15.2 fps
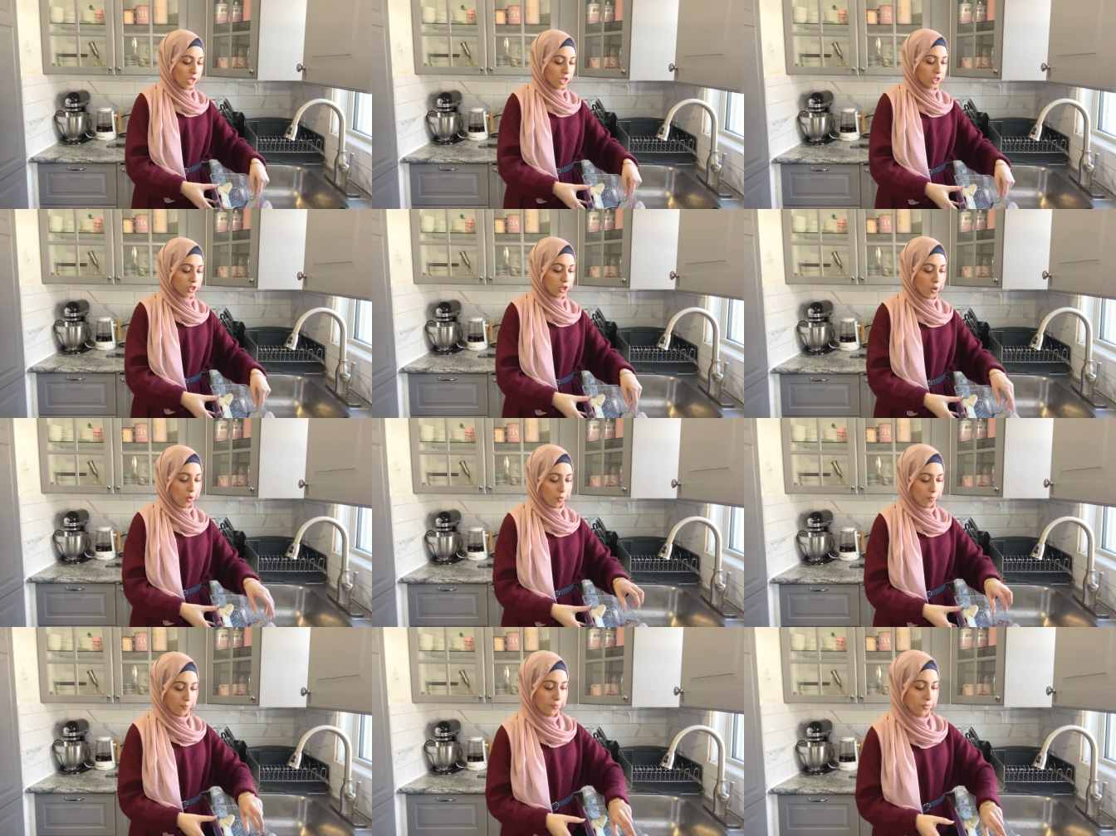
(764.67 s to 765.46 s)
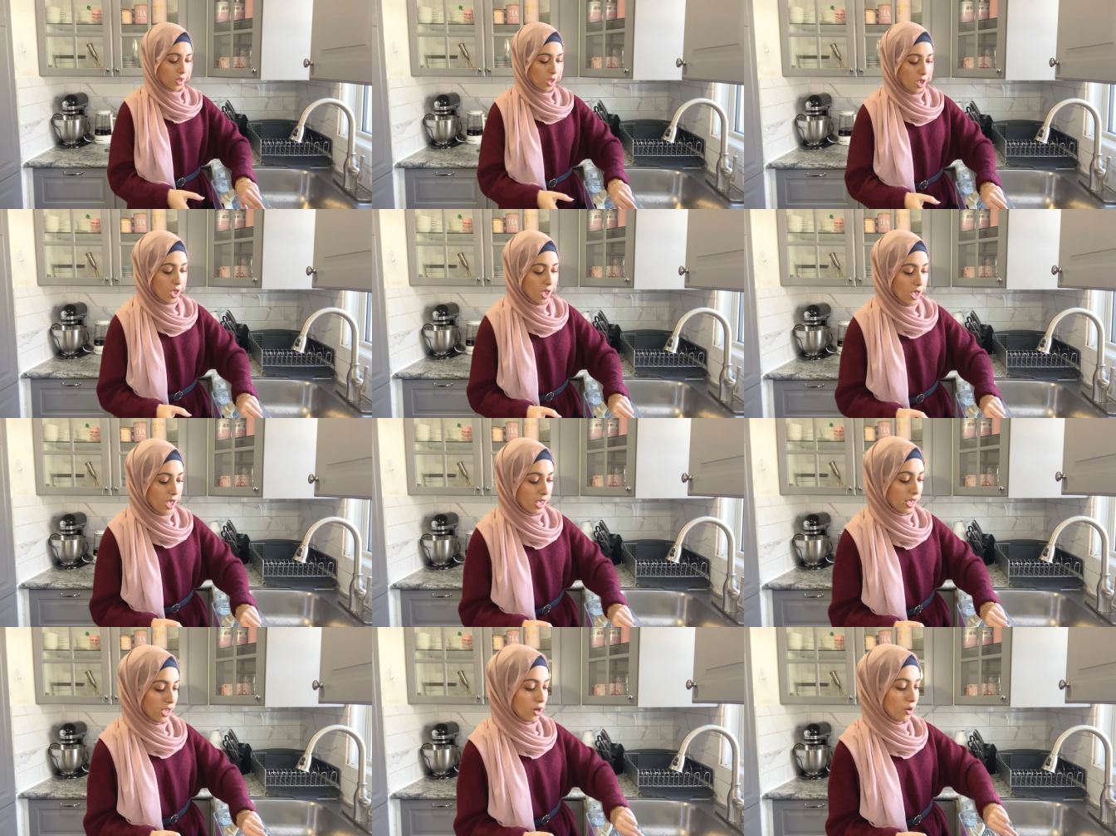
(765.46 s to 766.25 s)
So
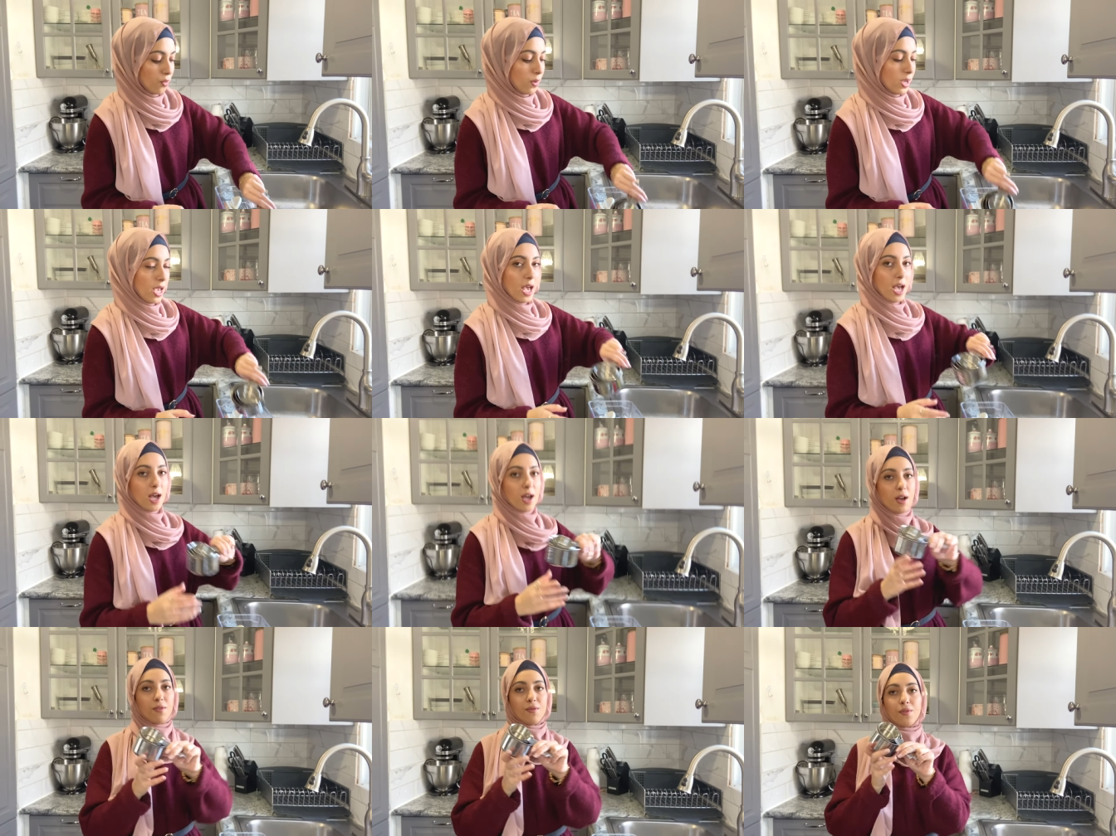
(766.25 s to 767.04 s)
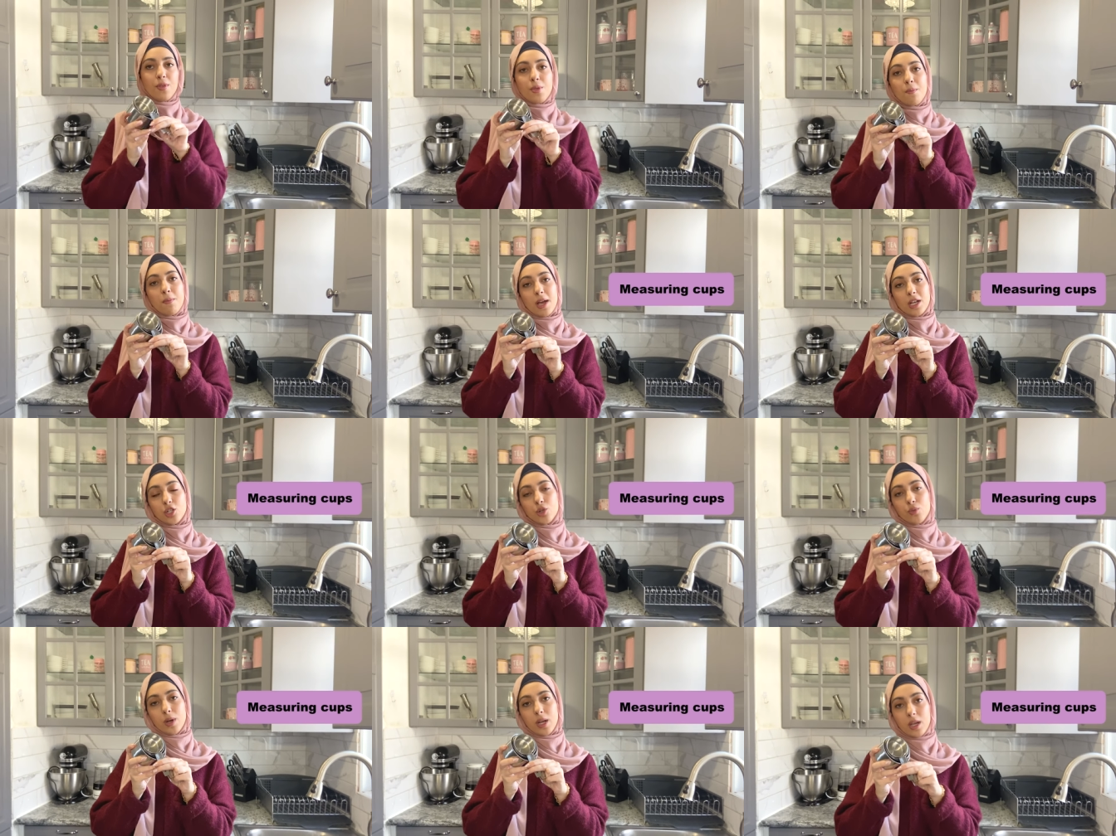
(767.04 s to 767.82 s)
here we have the
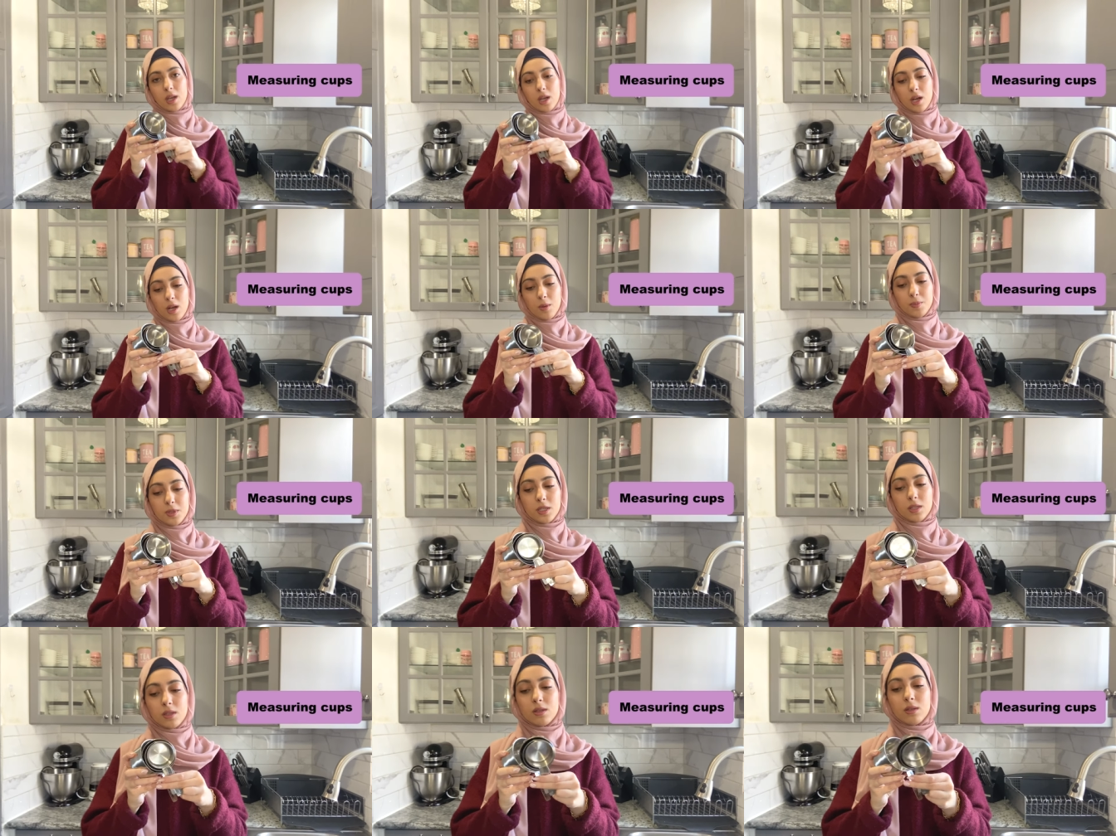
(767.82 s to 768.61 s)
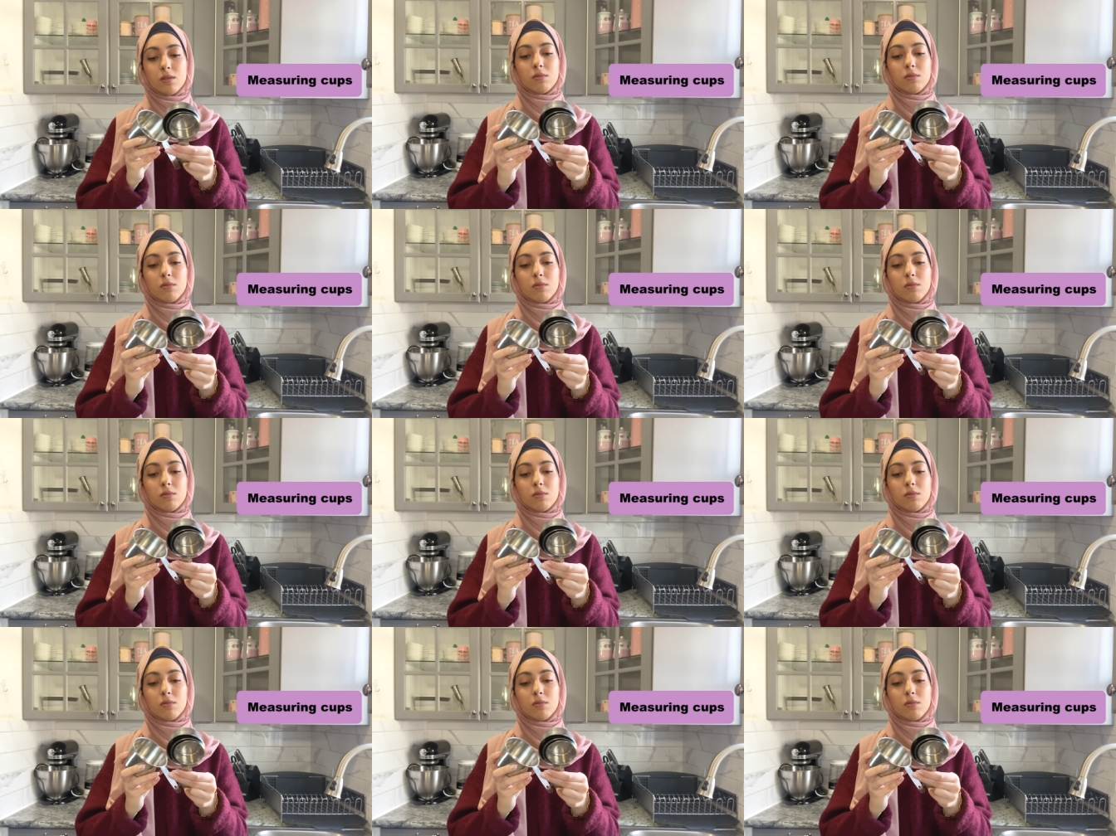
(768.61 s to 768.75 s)
measuring cups,